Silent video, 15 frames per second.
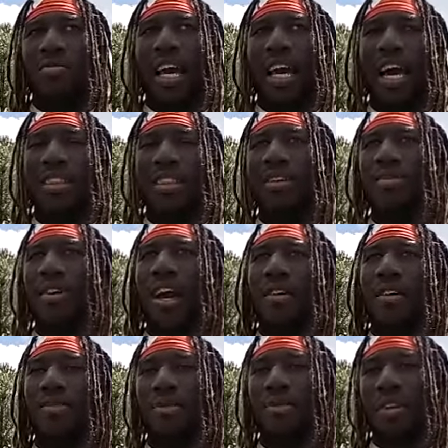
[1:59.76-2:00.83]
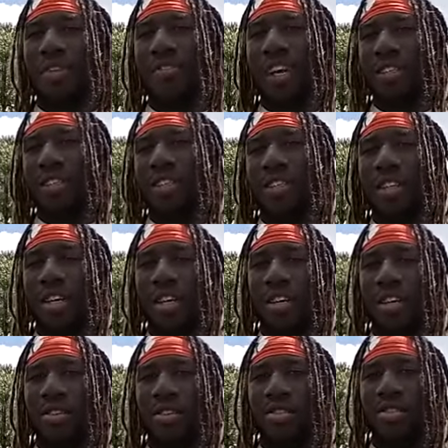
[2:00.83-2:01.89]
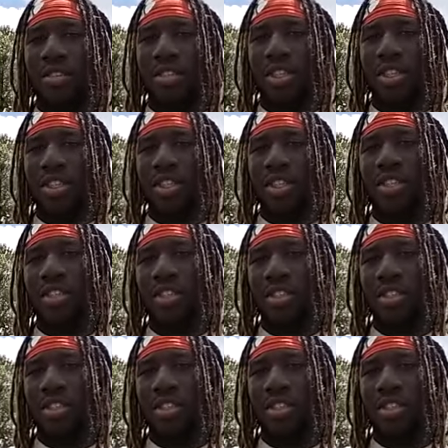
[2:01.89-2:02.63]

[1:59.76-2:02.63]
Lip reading: I think we'll have a big effect this year.